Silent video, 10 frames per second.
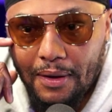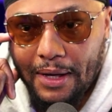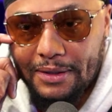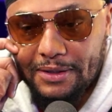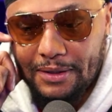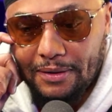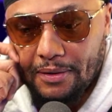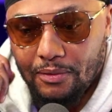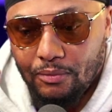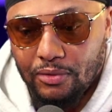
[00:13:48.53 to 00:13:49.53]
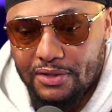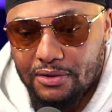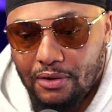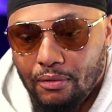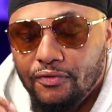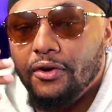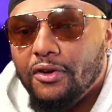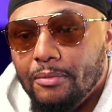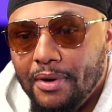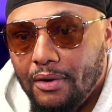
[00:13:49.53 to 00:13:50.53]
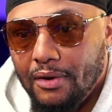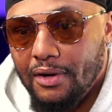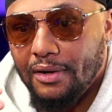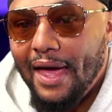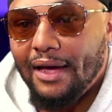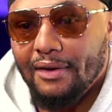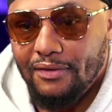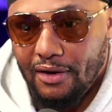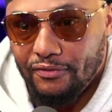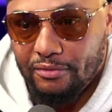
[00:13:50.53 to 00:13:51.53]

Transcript: And she was overt about her lack of love for